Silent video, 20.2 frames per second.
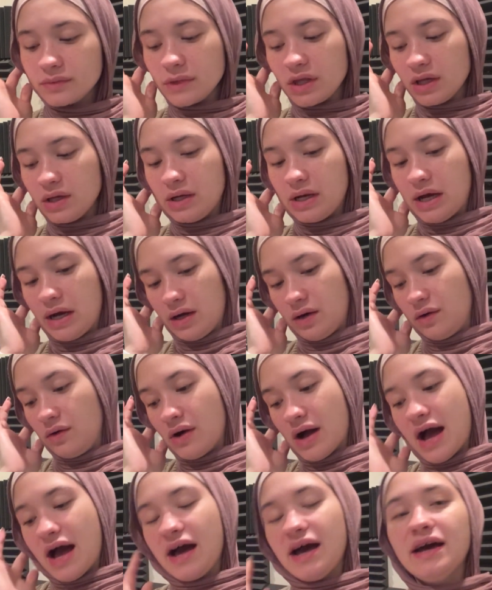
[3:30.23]

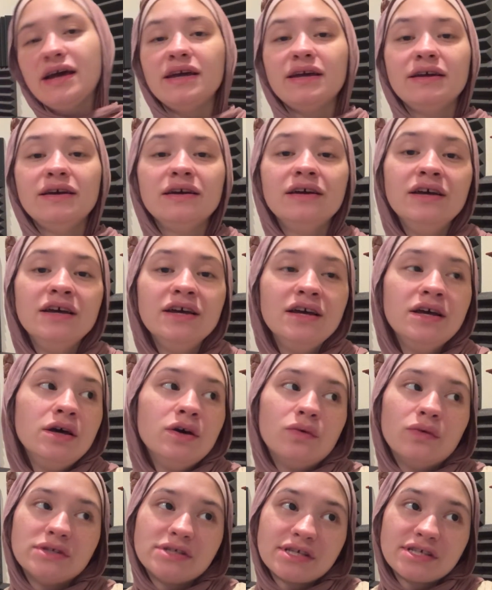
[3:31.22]
Now, I
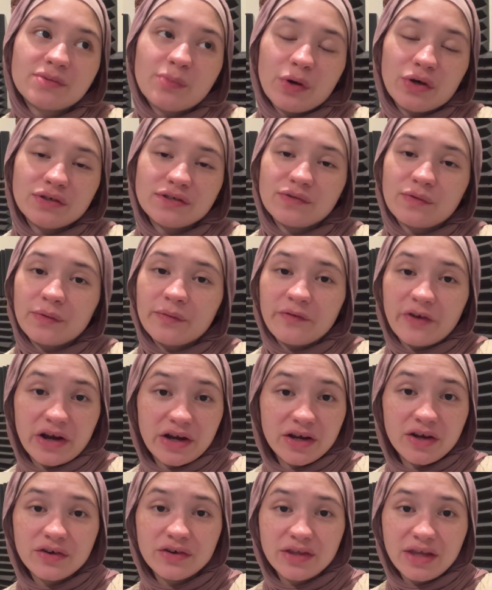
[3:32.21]
was exposed from a
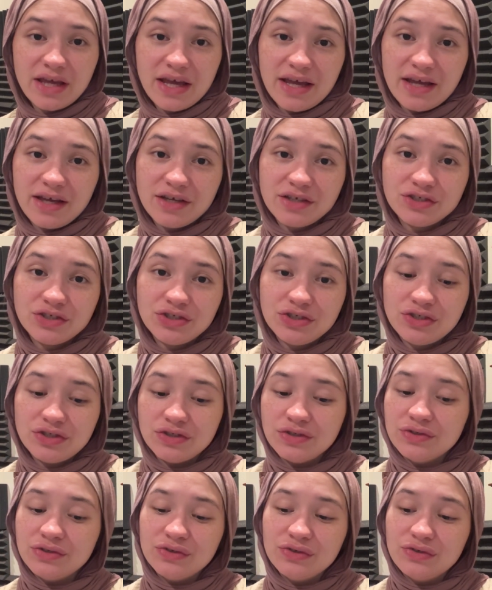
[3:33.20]
very early age
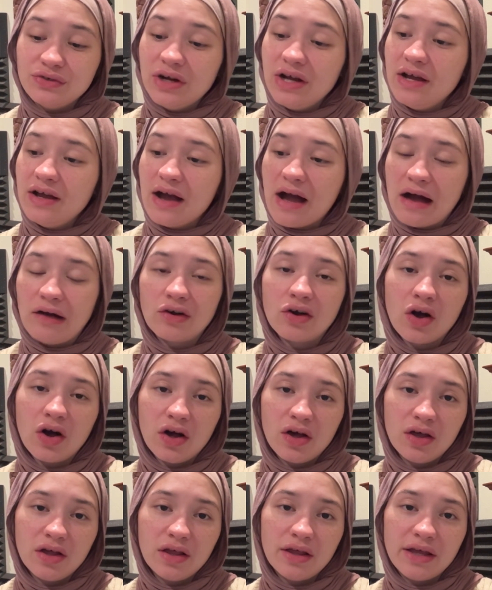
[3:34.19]
to
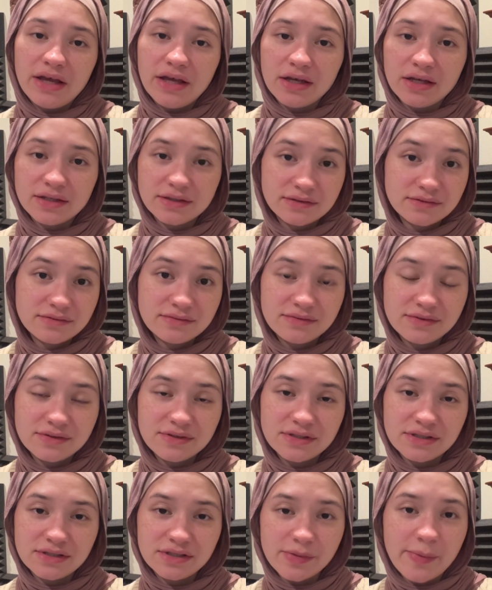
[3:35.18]
alcohol and
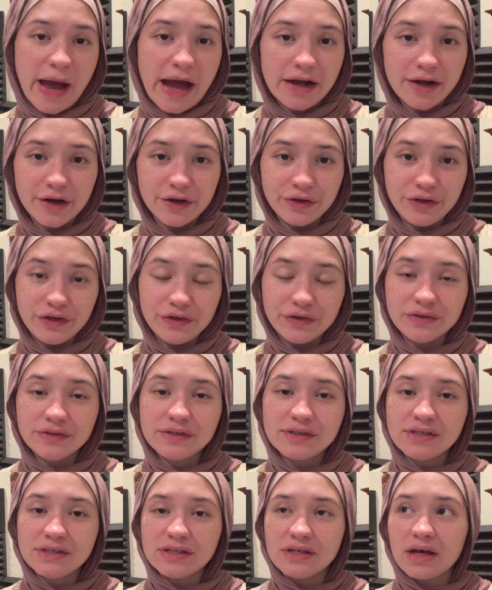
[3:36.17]
tobacco
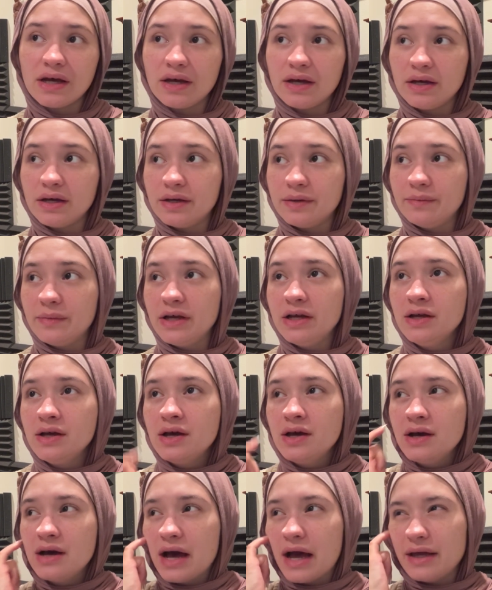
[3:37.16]
use.
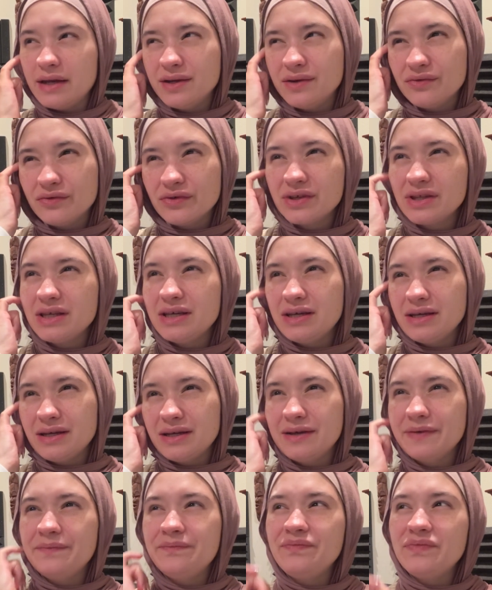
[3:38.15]
I didn't
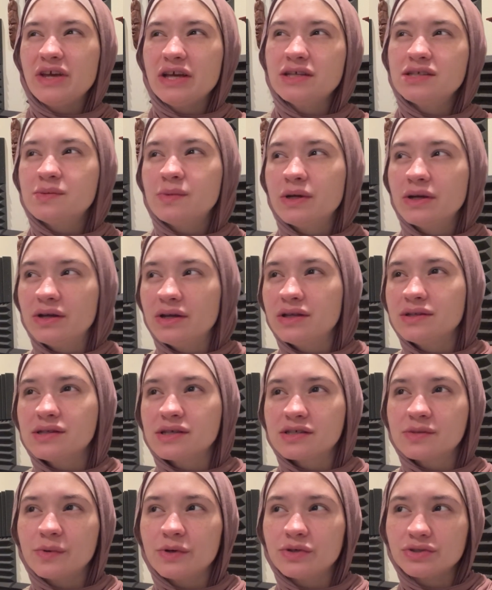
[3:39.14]
really experience
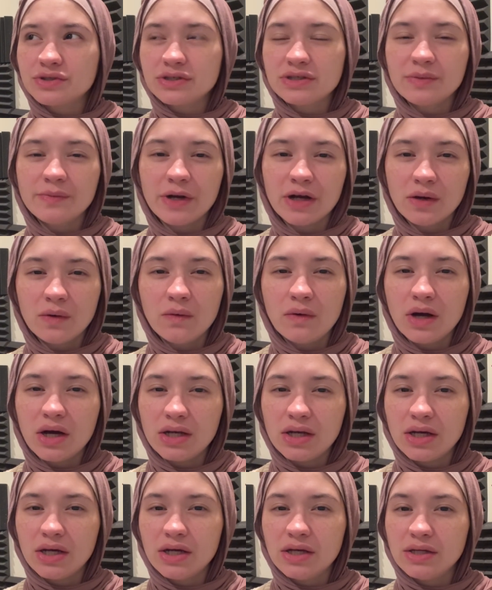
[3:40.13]
exposure to
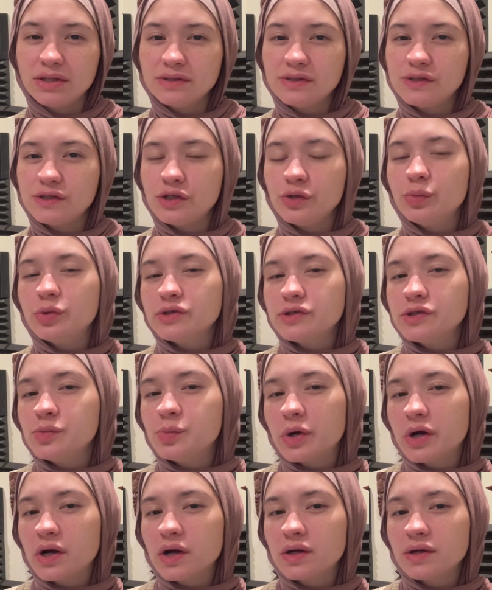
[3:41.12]
marijuana
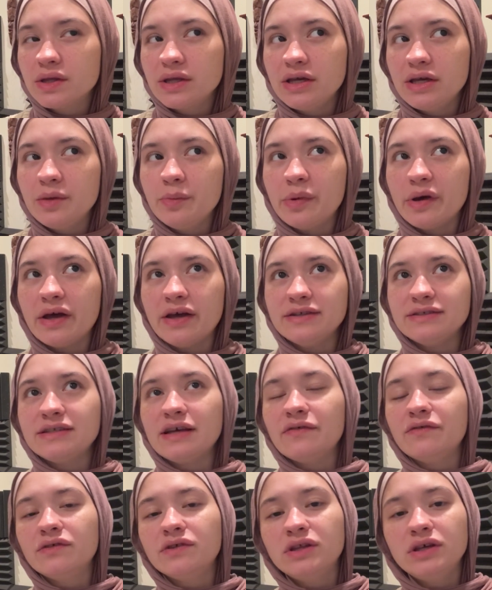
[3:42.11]
super early, but
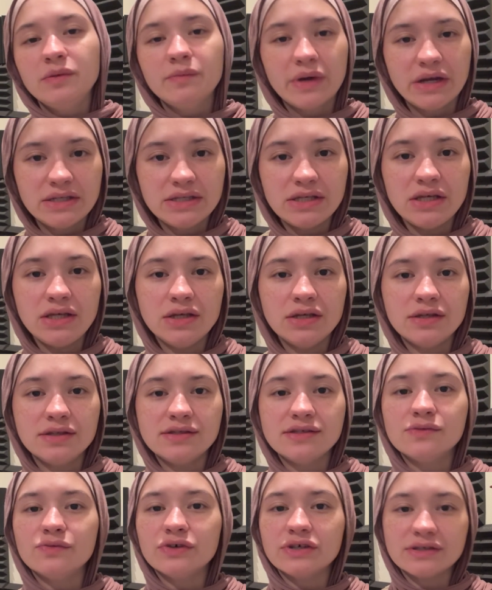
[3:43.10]
definitely in my
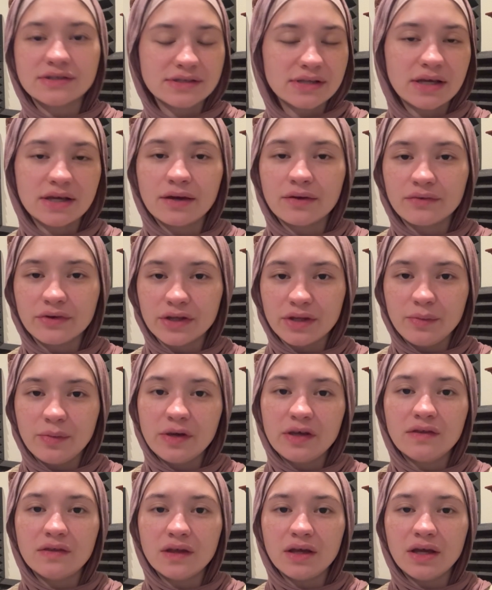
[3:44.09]
teens was like a really
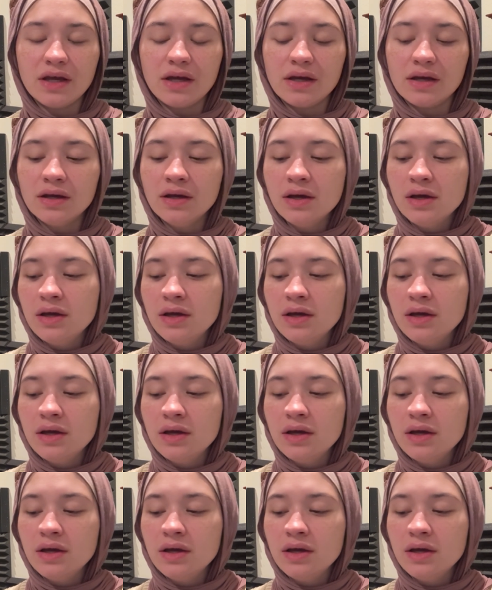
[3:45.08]
big thing.